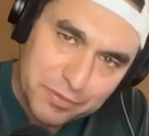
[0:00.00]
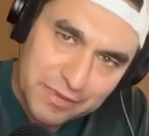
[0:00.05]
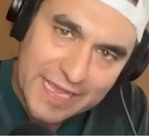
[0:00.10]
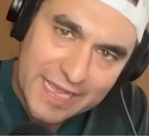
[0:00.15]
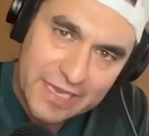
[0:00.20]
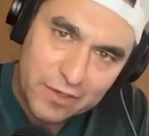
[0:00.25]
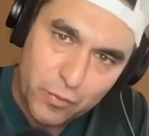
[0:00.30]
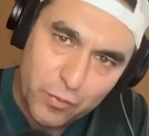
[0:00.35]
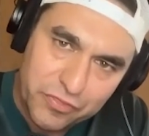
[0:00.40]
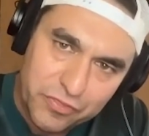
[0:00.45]

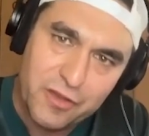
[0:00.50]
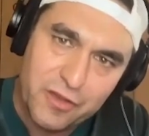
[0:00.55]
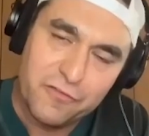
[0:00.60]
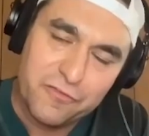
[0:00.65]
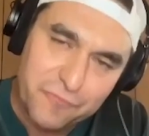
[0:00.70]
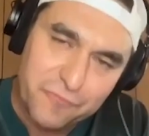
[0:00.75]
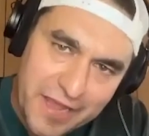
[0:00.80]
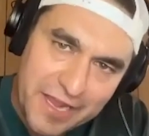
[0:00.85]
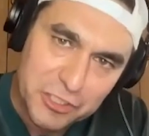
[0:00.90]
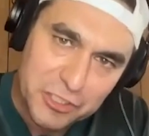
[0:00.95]
played with your
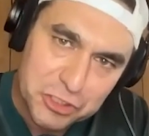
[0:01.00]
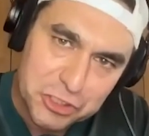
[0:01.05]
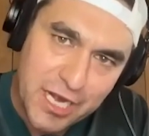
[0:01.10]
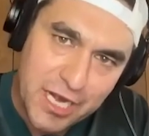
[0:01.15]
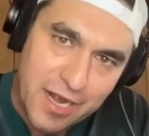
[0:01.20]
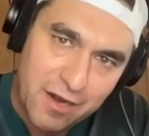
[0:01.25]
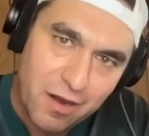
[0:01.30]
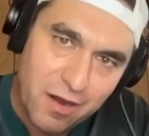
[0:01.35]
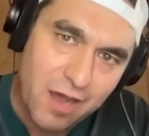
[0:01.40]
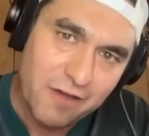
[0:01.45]
fair
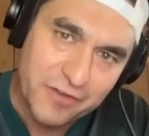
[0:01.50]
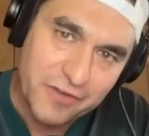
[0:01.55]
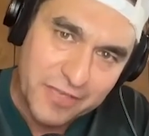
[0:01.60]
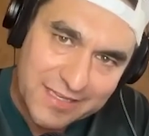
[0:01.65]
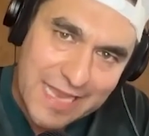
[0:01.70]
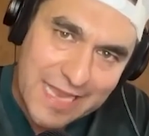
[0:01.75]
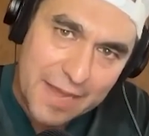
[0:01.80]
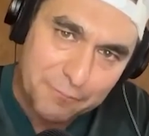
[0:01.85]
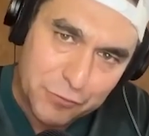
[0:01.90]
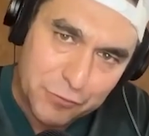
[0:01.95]
share of
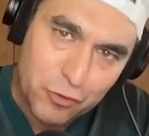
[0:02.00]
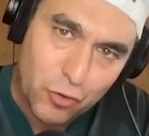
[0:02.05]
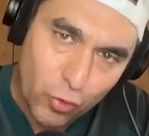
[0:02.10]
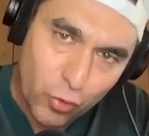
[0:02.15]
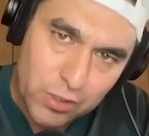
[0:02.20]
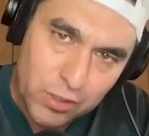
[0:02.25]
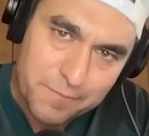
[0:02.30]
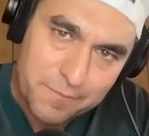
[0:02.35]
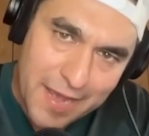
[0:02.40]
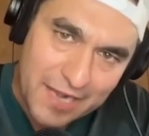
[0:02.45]
inept
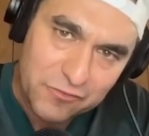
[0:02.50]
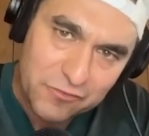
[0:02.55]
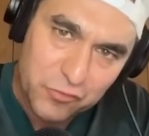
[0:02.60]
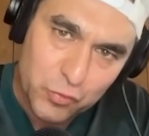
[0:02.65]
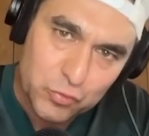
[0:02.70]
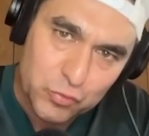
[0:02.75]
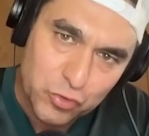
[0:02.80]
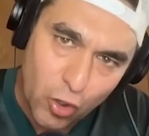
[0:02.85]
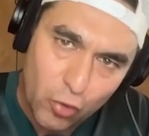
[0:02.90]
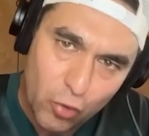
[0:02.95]
quarterbacks
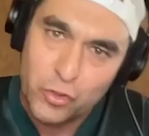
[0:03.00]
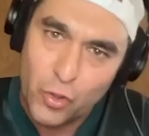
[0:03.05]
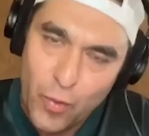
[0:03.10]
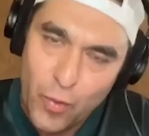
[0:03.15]
who don't